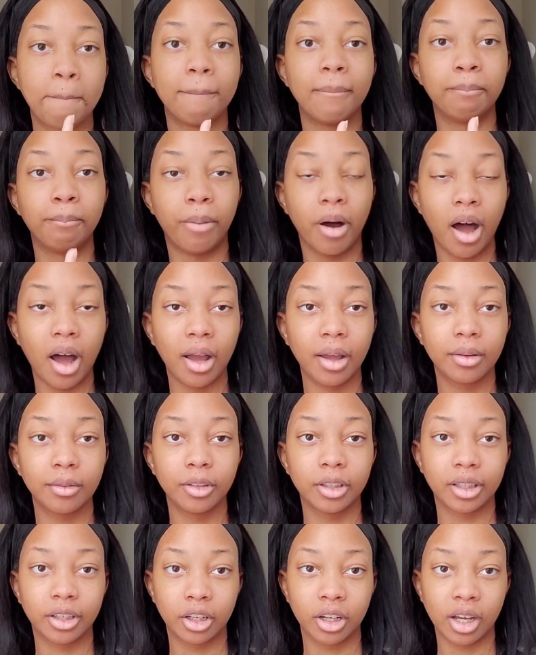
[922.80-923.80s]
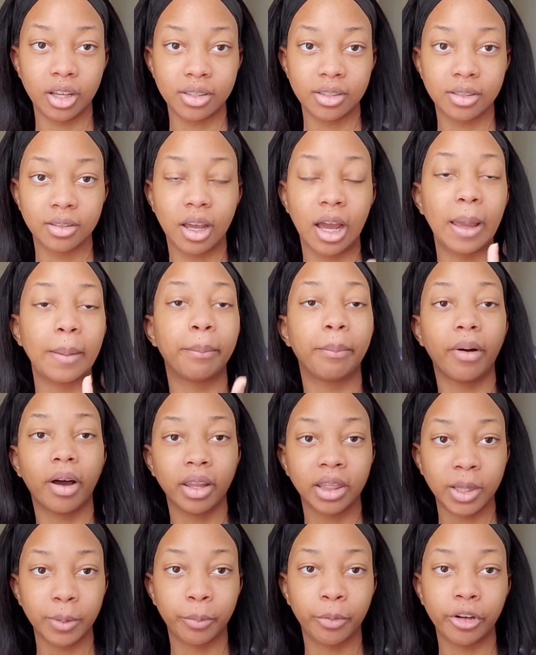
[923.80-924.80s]
because I
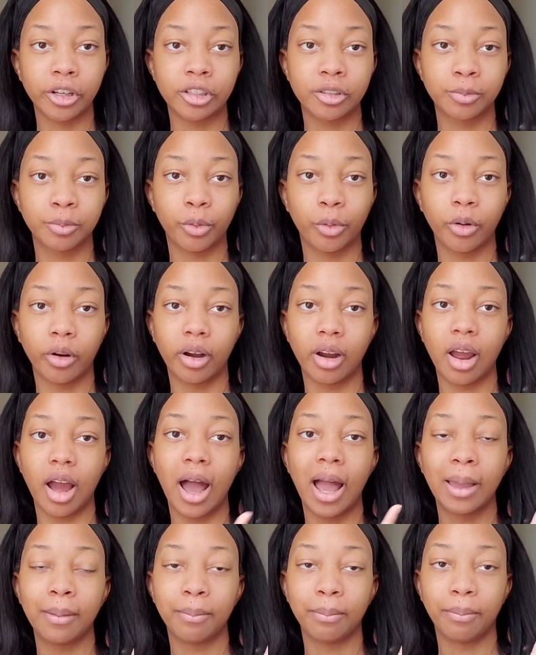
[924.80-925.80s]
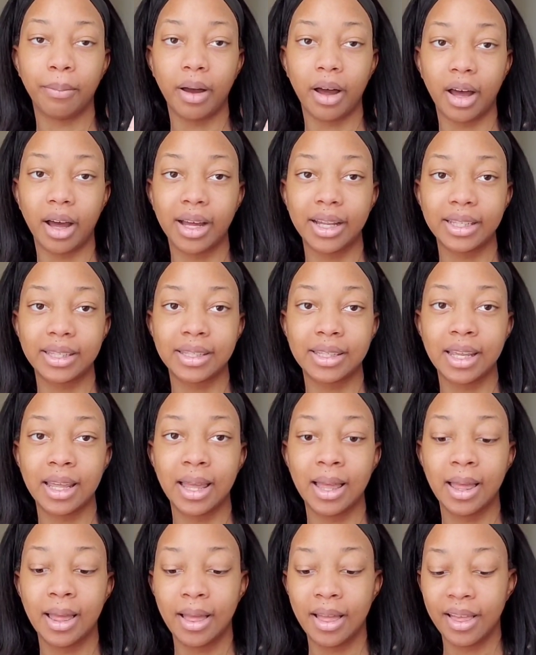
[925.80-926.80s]
bought the Bridgeport, I bought
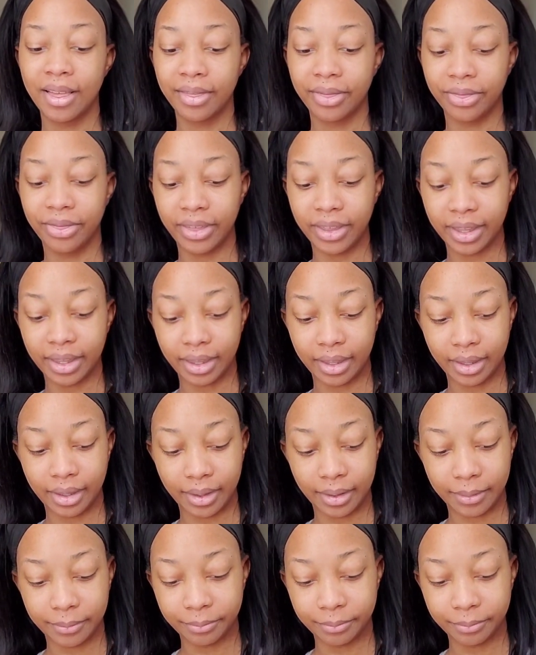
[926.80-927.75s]
this,